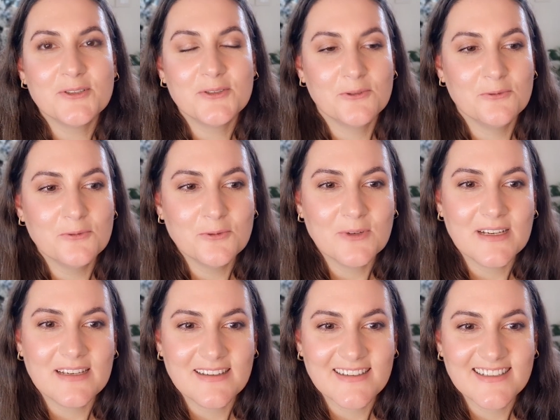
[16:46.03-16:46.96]
2
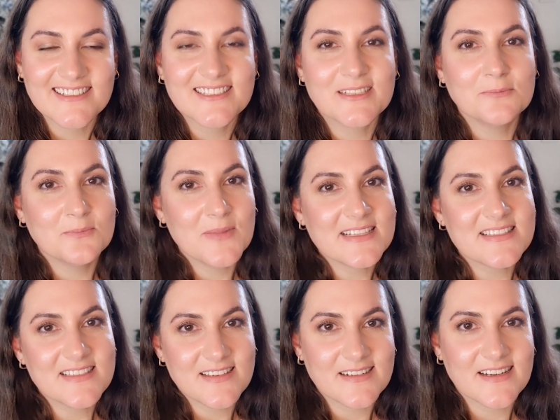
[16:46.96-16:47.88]
is
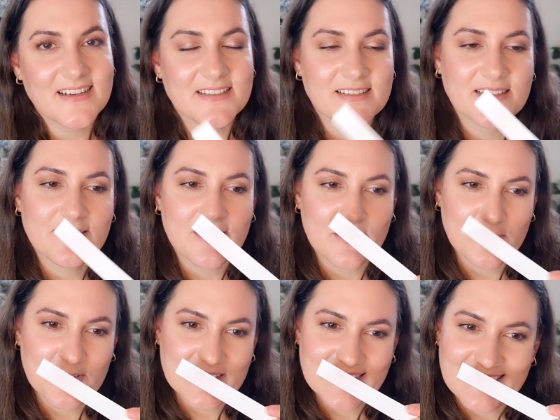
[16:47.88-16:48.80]
Mancera Cidra
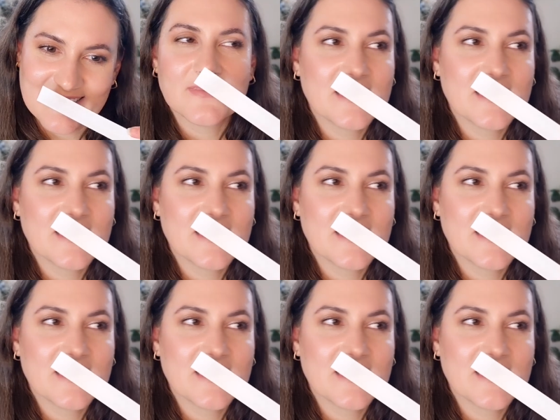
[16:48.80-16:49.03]
Bove.